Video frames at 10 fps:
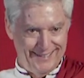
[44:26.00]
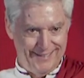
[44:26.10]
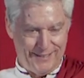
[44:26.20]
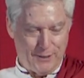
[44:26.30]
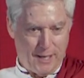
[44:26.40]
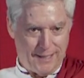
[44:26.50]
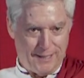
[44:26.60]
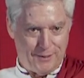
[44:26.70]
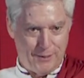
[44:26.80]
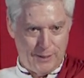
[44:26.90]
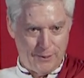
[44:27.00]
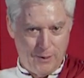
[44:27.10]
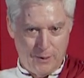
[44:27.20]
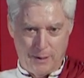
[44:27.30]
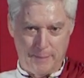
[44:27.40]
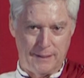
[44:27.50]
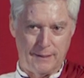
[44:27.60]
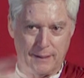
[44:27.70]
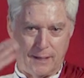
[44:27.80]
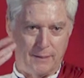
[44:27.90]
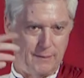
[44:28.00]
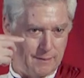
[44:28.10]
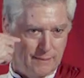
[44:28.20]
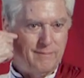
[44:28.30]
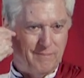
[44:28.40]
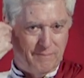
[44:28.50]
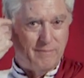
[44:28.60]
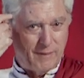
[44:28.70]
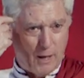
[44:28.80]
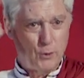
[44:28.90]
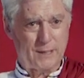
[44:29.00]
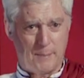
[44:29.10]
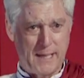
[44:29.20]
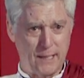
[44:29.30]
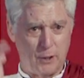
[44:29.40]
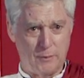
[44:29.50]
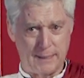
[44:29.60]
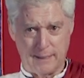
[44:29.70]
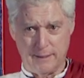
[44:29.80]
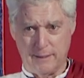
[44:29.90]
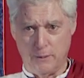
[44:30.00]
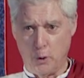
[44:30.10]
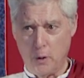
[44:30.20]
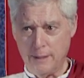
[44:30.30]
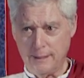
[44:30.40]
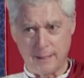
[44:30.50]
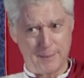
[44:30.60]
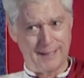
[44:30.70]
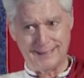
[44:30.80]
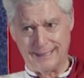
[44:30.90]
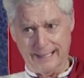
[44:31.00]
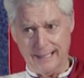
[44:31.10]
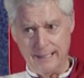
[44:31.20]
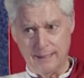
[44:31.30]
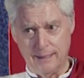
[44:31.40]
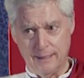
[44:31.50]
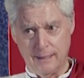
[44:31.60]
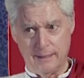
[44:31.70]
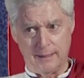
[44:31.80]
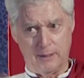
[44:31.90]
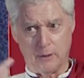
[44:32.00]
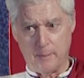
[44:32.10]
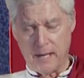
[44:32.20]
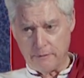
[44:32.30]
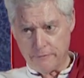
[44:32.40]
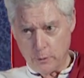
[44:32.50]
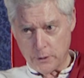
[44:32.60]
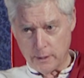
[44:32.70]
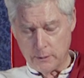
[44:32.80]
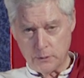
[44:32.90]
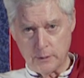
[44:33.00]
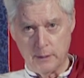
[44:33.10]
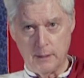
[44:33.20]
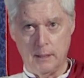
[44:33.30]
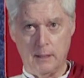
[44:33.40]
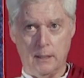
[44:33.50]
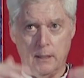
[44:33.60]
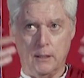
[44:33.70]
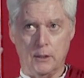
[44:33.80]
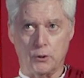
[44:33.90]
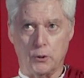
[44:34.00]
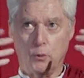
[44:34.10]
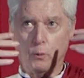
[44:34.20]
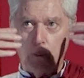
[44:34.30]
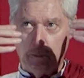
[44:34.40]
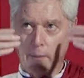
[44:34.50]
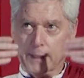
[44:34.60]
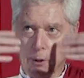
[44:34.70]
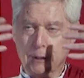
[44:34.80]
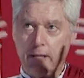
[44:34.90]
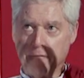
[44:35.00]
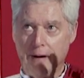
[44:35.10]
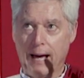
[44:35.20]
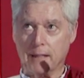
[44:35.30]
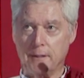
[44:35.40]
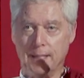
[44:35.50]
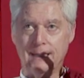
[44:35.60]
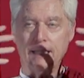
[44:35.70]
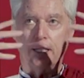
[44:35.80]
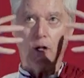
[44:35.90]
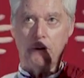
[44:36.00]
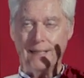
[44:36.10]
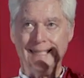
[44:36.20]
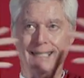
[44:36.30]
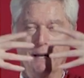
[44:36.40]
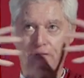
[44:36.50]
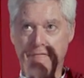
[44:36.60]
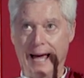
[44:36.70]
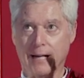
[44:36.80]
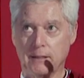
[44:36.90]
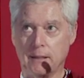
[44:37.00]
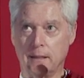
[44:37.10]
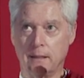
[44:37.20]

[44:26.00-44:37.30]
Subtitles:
It's just not any theory at all. I mean, the colors coming out of your neurons, I mean, it's silly. They don't come out of photons. So here's an effect. This is an effect.